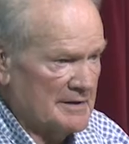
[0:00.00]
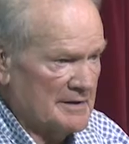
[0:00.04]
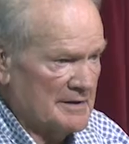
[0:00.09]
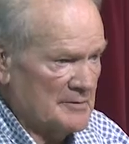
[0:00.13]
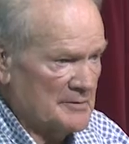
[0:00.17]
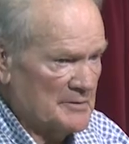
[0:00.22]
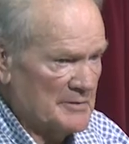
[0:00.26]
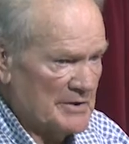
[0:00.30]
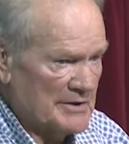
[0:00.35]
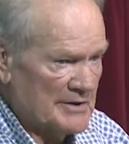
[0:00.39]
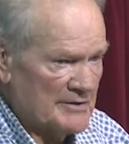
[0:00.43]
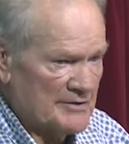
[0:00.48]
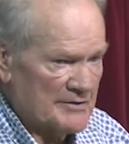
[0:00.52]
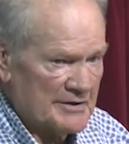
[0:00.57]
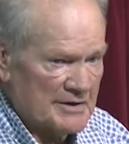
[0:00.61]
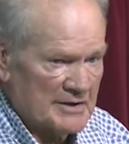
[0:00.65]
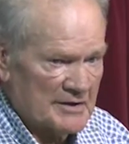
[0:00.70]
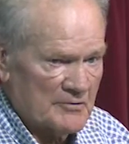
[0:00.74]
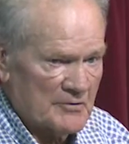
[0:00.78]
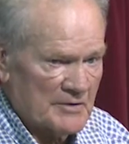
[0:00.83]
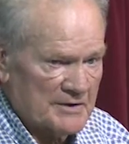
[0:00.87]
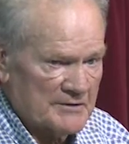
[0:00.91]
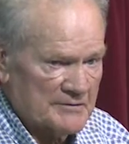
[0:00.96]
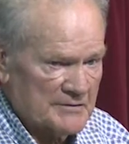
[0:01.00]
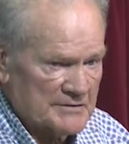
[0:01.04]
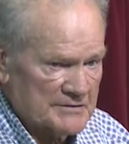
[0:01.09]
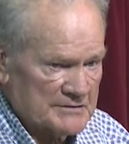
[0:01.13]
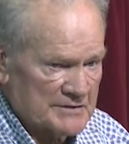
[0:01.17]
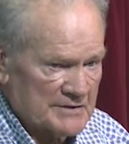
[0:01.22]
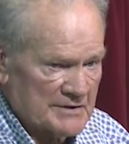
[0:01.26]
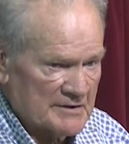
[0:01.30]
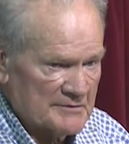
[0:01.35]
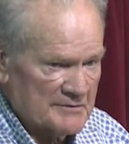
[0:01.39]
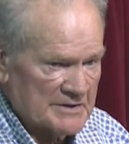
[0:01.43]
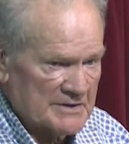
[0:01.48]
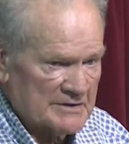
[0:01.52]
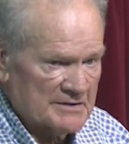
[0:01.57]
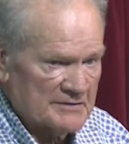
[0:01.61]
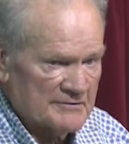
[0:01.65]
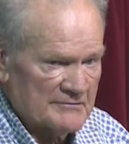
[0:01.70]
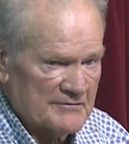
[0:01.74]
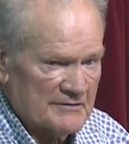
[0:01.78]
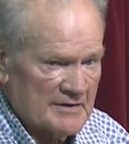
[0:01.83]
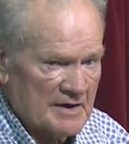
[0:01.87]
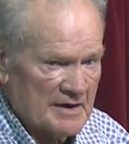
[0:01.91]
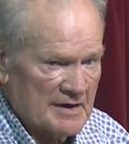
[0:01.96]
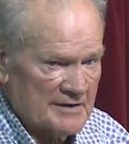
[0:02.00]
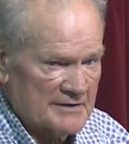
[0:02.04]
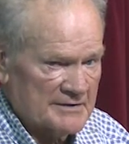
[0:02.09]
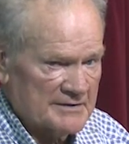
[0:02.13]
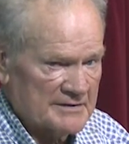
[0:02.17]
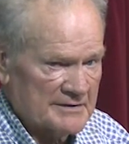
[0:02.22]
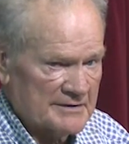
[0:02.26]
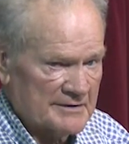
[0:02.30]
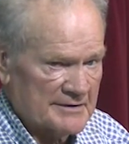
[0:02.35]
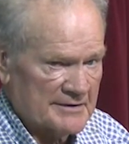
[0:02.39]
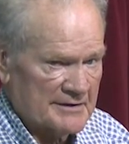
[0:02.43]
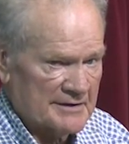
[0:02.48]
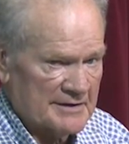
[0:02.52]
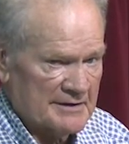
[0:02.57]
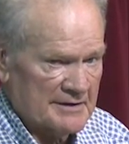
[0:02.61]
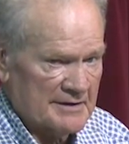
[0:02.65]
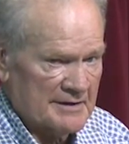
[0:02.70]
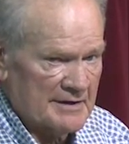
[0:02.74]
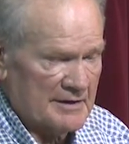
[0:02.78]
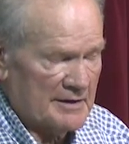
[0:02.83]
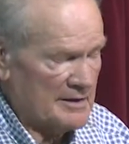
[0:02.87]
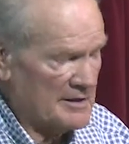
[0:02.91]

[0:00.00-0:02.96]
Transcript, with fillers: mirroring what was going to be the voluntary